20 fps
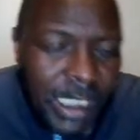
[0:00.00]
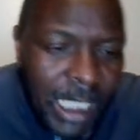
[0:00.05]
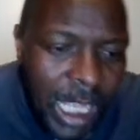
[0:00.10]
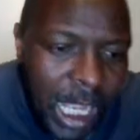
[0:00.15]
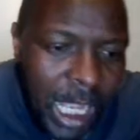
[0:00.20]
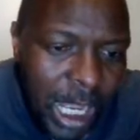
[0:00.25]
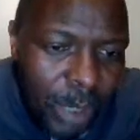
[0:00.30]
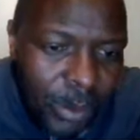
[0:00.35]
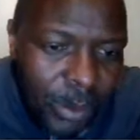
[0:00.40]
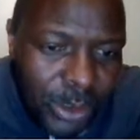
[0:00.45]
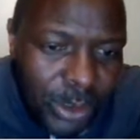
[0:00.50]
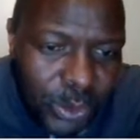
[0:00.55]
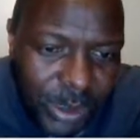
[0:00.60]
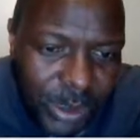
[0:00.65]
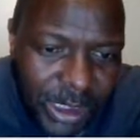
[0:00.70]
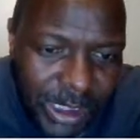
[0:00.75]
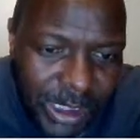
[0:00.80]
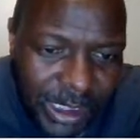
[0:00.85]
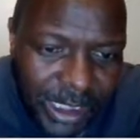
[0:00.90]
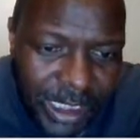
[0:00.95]
our
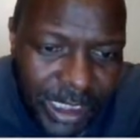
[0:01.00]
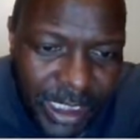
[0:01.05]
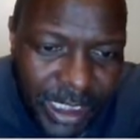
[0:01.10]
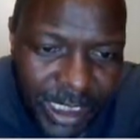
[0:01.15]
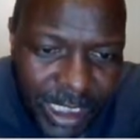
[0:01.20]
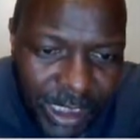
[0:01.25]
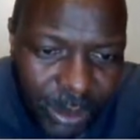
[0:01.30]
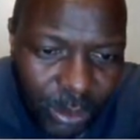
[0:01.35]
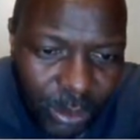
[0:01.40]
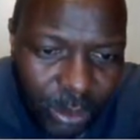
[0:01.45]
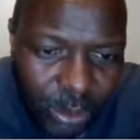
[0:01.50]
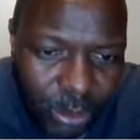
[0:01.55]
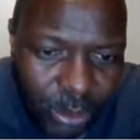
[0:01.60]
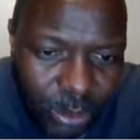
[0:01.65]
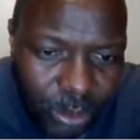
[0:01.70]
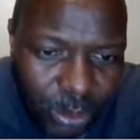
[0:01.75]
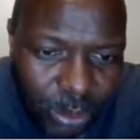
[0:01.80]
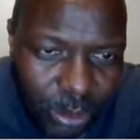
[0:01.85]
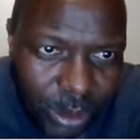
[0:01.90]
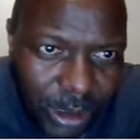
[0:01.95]
switches can run
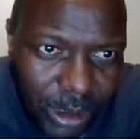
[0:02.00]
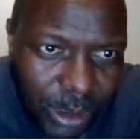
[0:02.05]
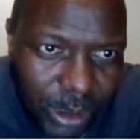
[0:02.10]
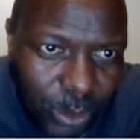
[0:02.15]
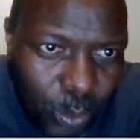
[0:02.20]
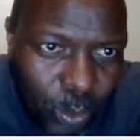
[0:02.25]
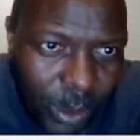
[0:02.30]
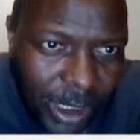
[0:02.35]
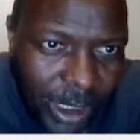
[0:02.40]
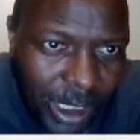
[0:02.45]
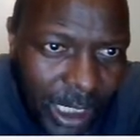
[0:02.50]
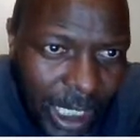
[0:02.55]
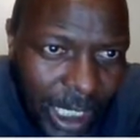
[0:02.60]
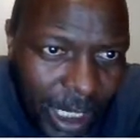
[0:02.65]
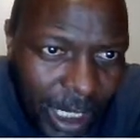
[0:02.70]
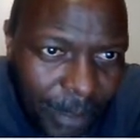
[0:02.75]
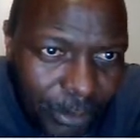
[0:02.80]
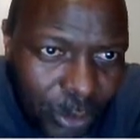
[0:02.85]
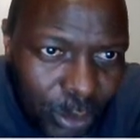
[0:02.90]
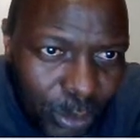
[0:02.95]
all the way
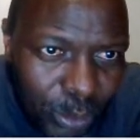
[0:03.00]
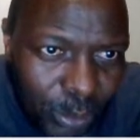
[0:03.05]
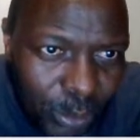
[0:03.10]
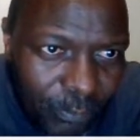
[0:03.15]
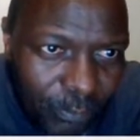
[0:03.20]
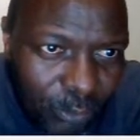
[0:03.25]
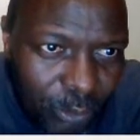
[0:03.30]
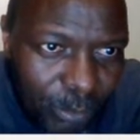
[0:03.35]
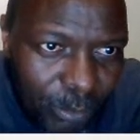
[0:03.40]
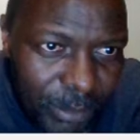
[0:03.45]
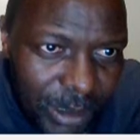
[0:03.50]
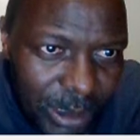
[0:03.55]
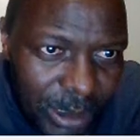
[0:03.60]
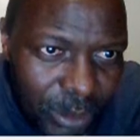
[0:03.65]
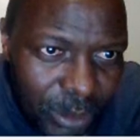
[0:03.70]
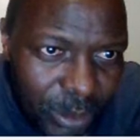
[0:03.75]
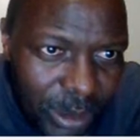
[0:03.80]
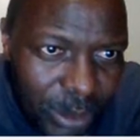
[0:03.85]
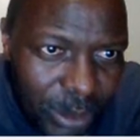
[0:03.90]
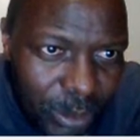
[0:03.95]
up to from
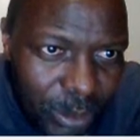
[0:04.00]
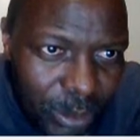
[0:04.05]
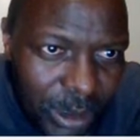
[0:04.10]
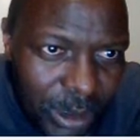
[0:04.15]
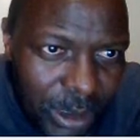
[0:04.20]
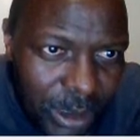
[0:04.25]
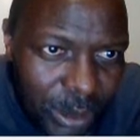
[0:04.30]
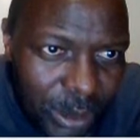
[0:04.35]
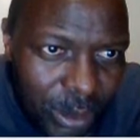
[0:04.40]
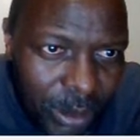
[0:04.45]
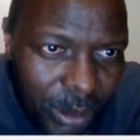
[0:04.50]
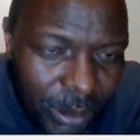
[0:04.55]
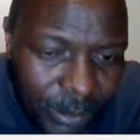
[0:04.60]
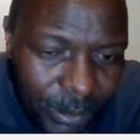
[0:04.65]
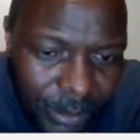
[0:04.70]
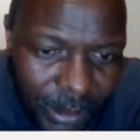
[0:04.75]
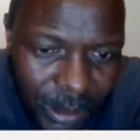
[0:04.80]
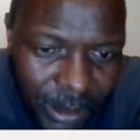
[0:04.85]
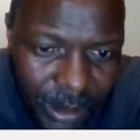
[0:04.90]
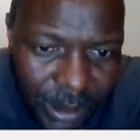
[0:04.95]
000.
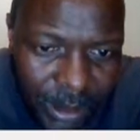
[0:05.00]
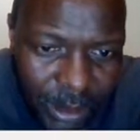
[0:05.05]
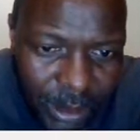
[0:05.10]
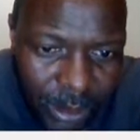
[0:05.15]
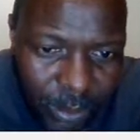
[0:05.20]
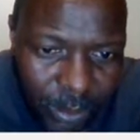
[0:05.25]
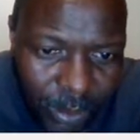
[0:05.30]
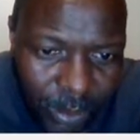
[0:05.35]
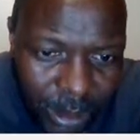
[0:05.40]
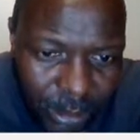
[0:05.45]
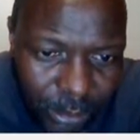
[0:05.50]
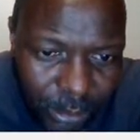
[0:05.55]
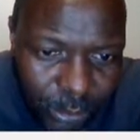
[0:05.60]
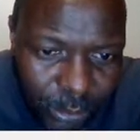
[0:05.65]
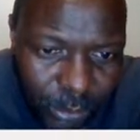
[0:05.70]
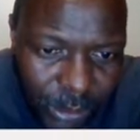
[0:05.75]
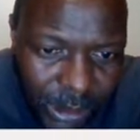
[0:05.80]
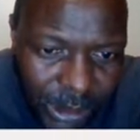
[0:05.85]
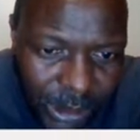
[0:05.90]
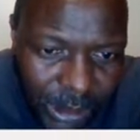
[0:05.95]
What I'll do
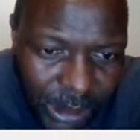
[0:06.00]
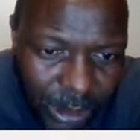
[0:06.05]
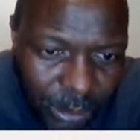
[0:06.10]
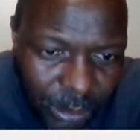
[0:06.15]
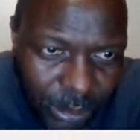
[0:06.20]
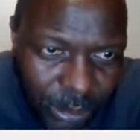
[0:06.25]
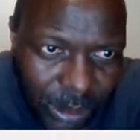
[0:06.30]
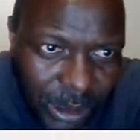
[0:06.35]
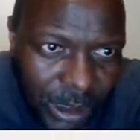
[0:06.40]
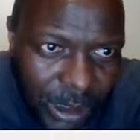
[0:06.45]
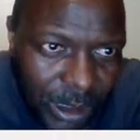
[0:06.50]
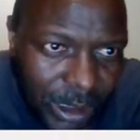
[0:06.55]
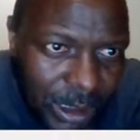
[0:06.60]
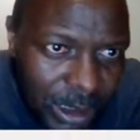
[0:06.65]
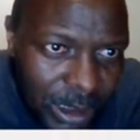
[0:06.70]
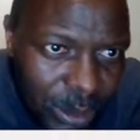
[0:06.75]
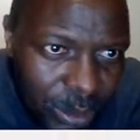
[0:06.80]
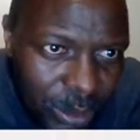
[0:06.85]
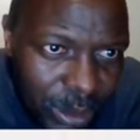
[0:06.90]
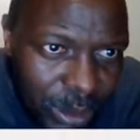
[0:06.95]
is I will say
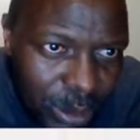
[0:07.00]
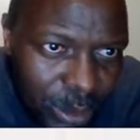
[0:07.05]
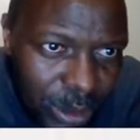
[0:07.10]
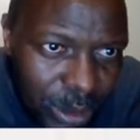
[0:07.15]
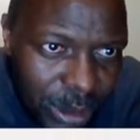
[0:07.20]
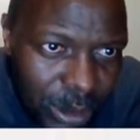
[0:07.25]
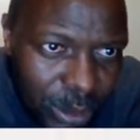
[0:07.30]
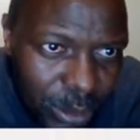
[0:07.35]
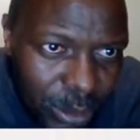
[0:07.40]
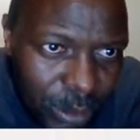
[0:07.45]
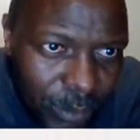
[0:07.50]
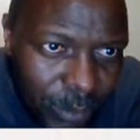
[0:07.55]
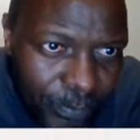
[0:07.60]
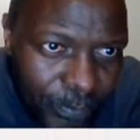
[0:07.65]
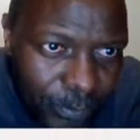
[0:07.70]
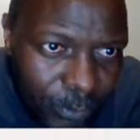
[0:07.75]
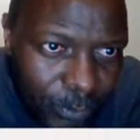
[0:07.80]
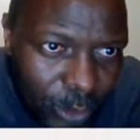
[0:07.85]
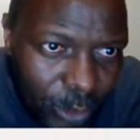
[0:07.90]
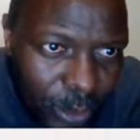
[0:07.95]
000
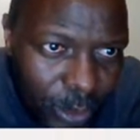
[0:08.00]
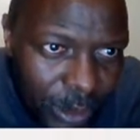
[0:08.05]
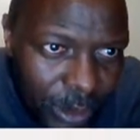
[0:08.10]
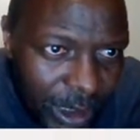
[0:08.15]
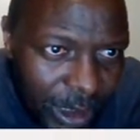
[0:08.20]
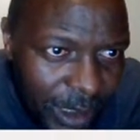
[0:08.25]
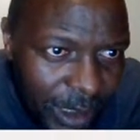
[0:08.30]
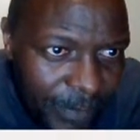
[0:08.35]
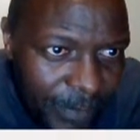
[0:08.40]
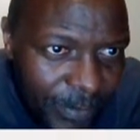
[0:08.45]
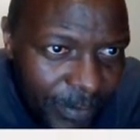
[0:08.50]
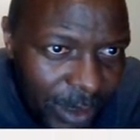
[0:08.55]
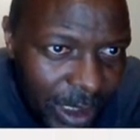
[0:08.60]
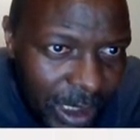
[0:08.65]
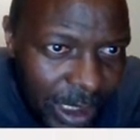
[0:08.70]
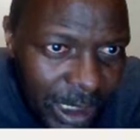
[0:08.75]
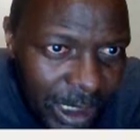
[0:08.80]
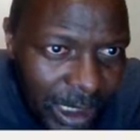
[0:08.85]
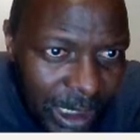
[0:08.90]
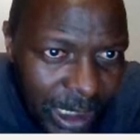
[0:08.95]
on the
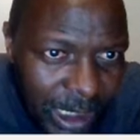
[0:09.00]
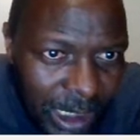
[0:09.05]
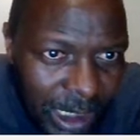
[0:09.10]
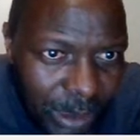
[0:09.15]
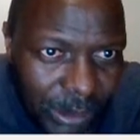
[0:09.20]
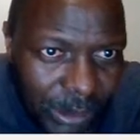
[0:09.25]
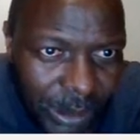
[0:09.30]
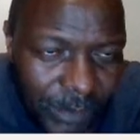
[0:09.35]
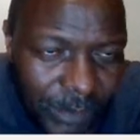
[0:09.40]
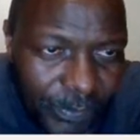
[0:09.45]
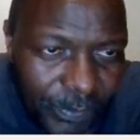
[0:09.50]
ground,